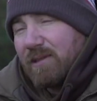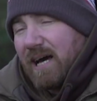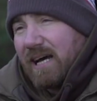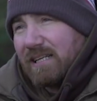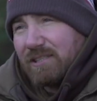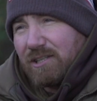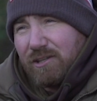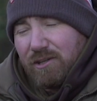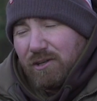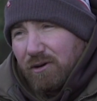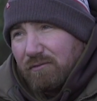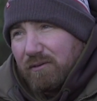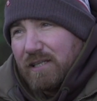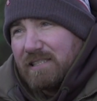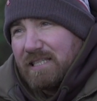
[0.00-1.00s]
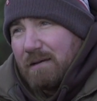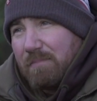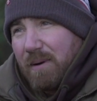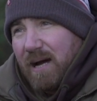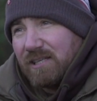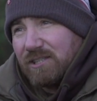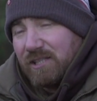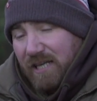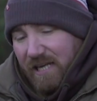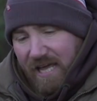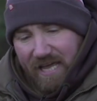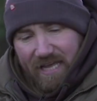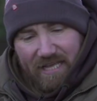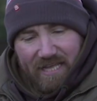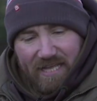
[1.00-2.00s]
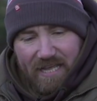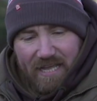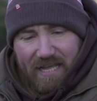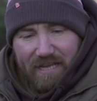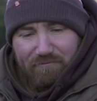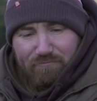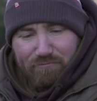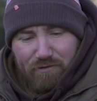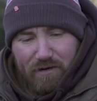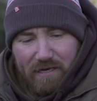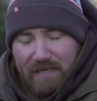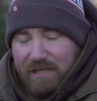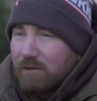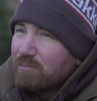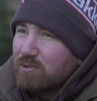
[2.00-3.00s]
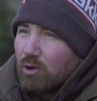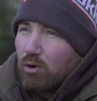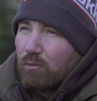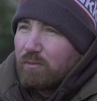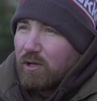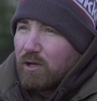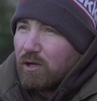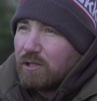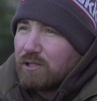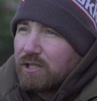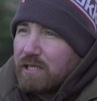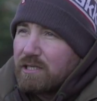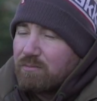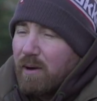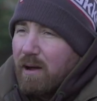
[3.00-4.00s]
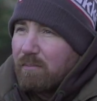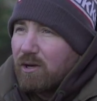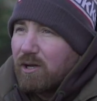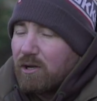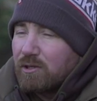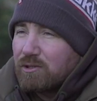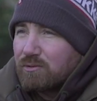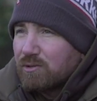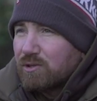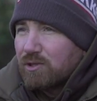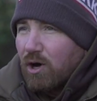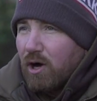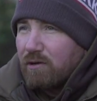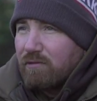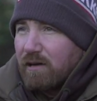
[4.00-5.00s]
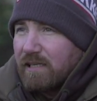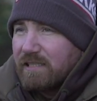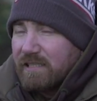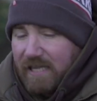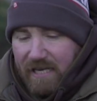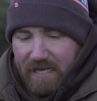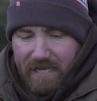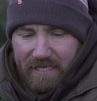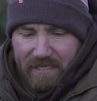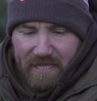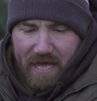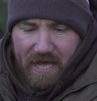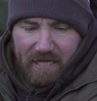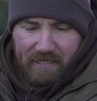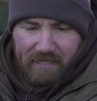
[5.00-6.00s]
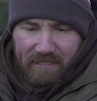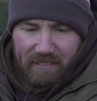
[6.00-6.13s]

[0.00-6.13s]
with that lovely tip action in it, it really absorbed the lunges where my clutch was tight, ready to get it in there.